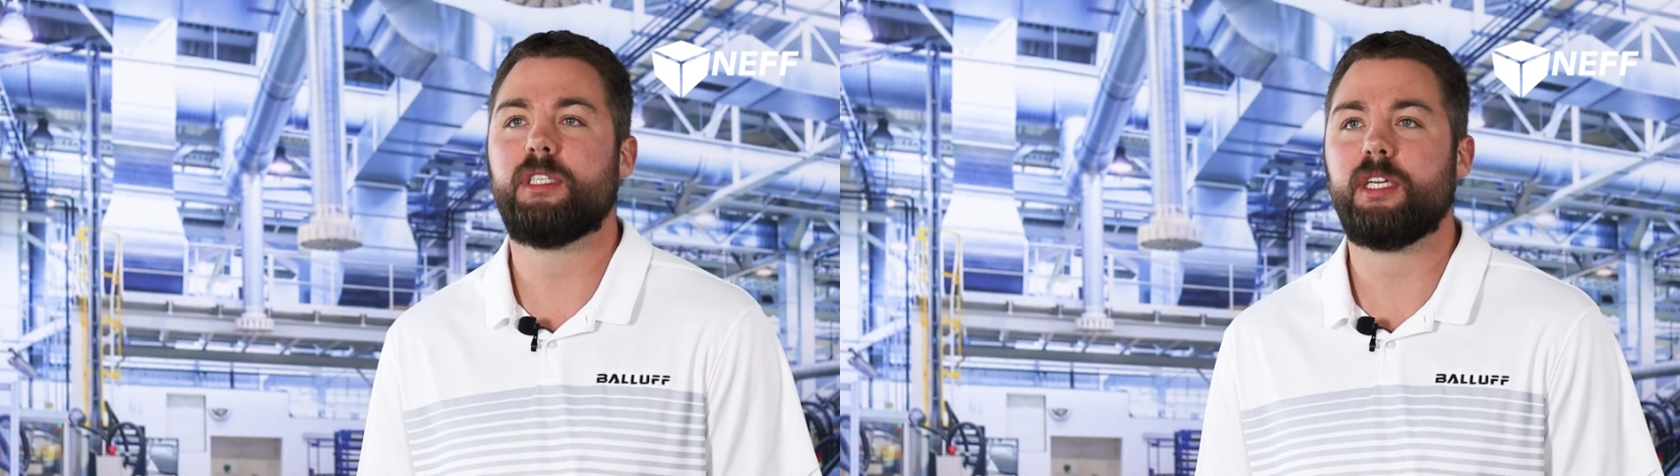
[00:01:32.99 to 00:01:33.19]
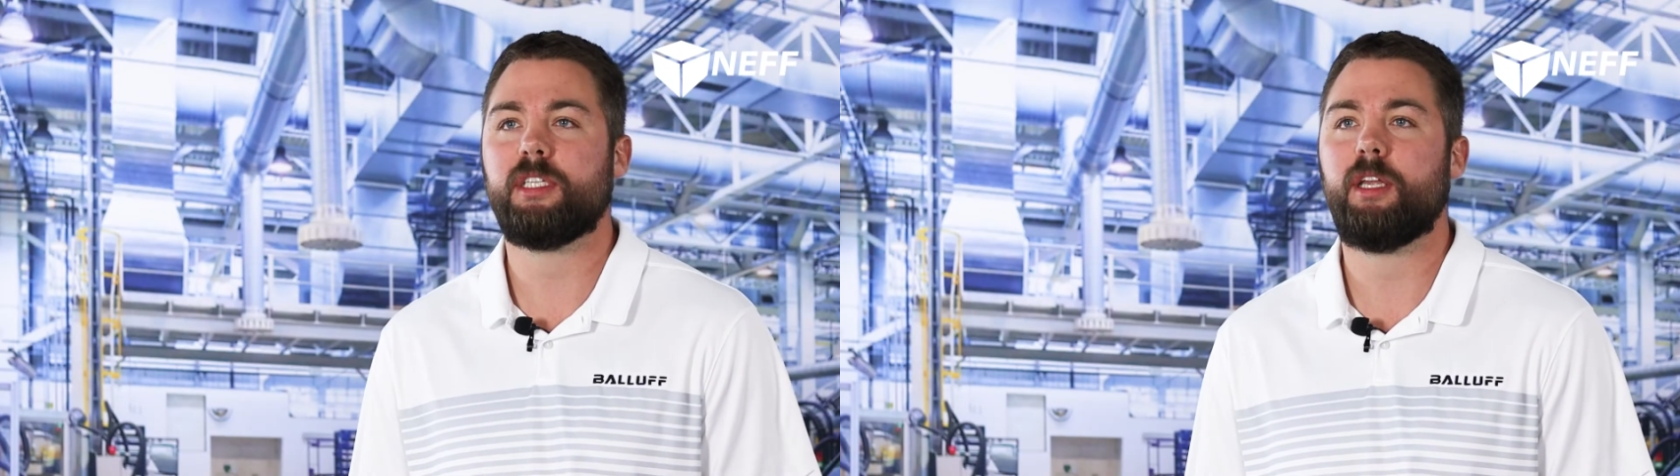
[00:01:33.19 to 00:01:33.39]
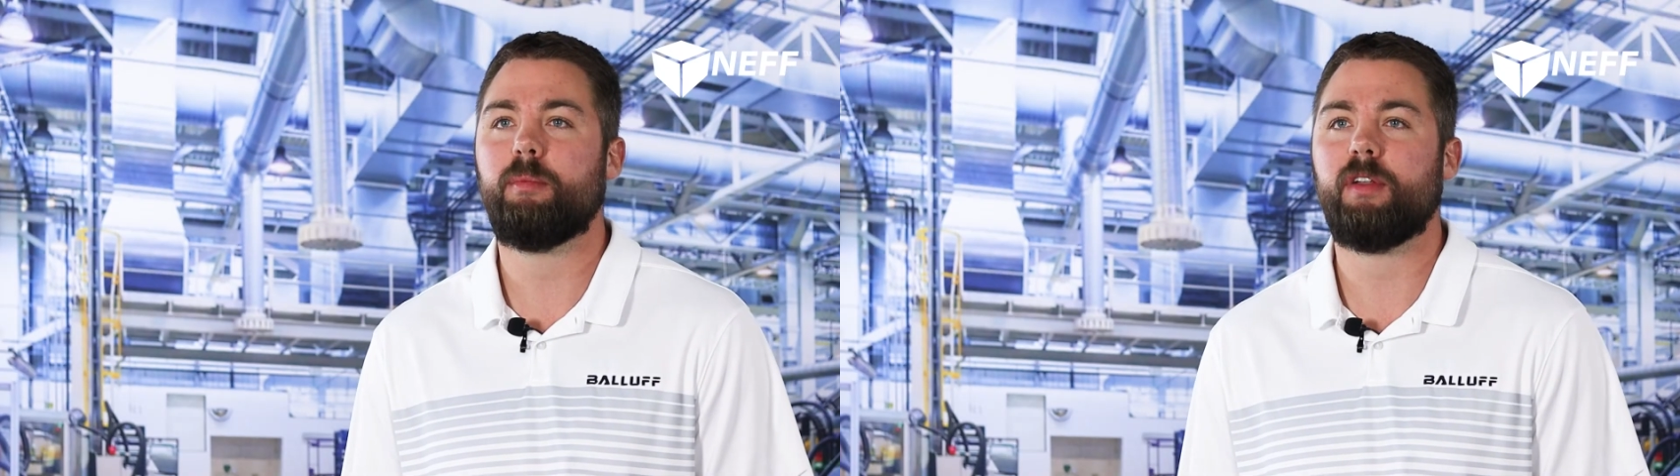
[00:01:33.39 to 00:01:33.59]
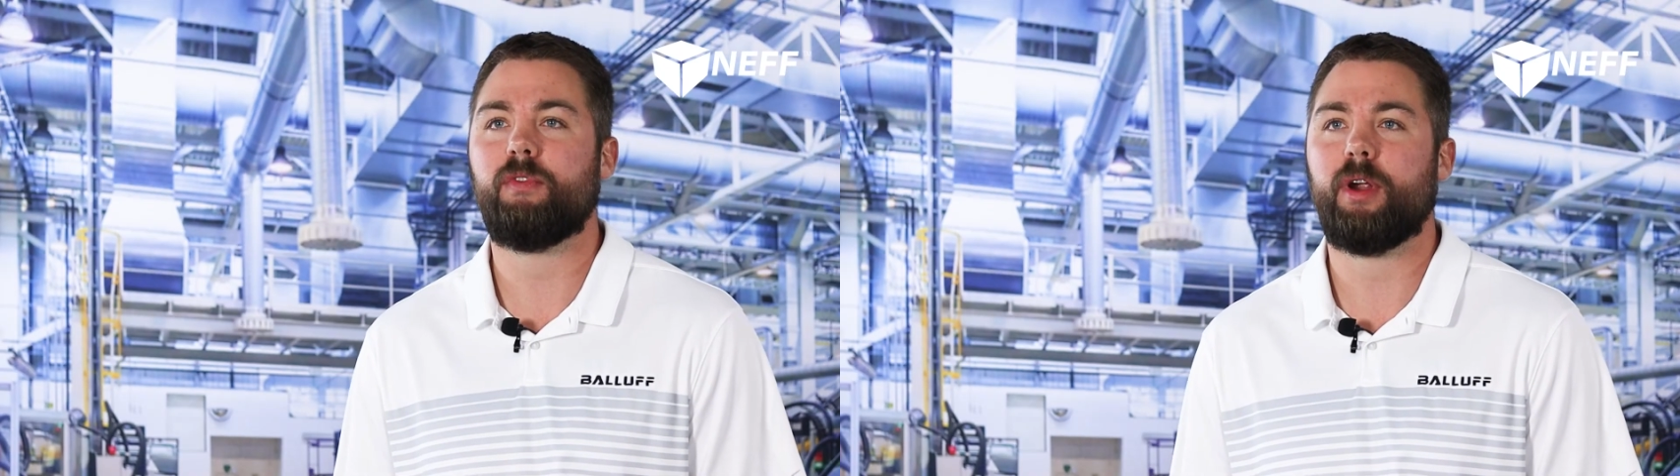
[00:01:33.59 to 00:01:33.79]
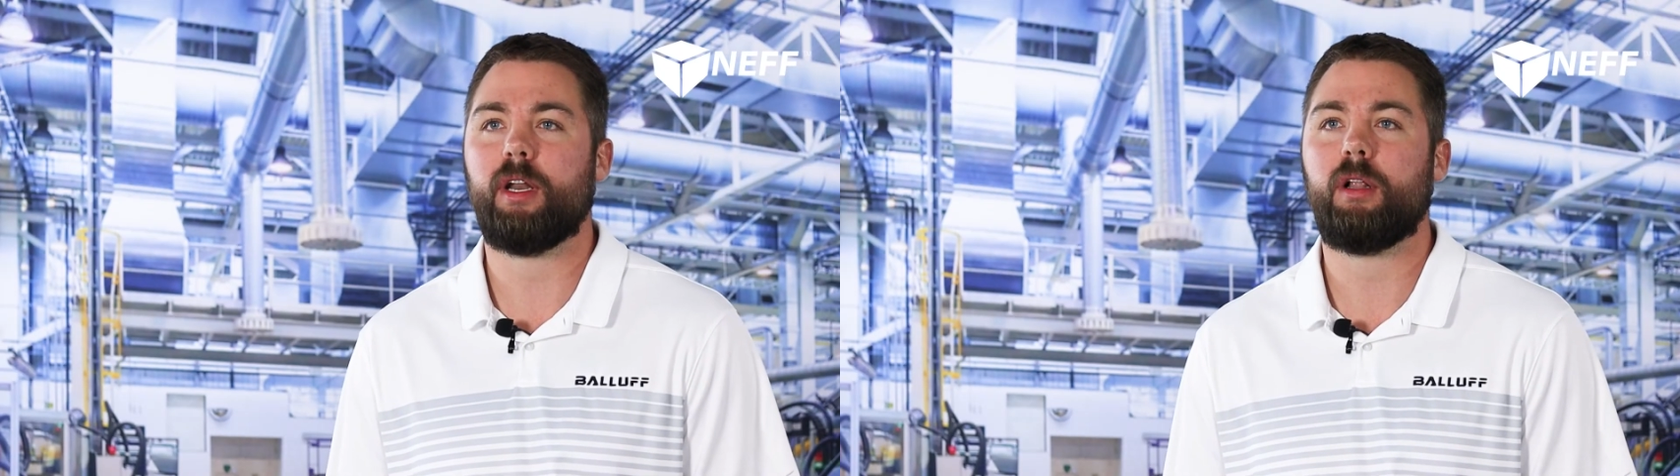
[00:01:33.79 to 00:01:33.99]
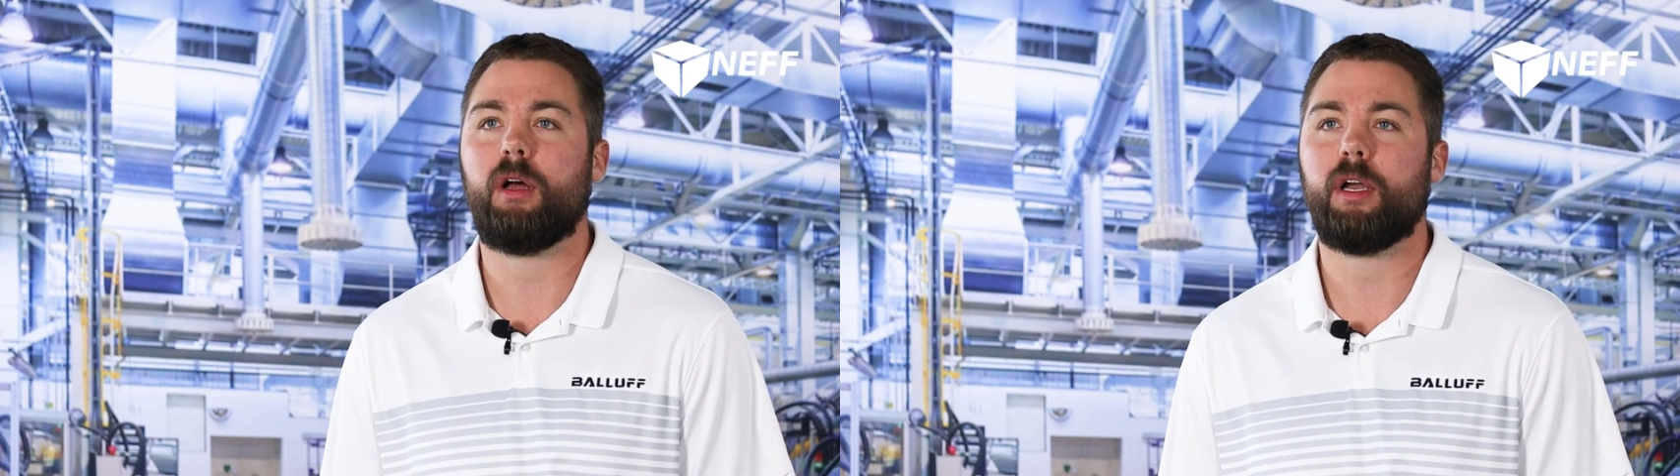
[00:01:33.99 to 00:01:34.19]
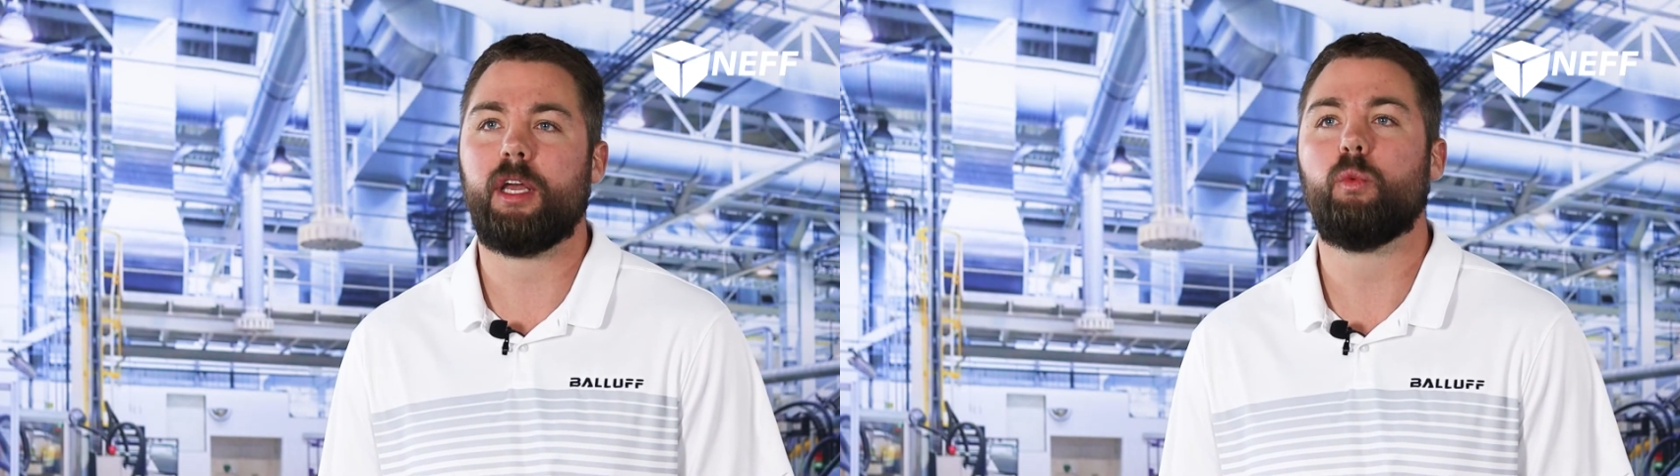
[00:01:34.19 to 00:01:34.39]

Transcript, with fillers: is 16-bit for analog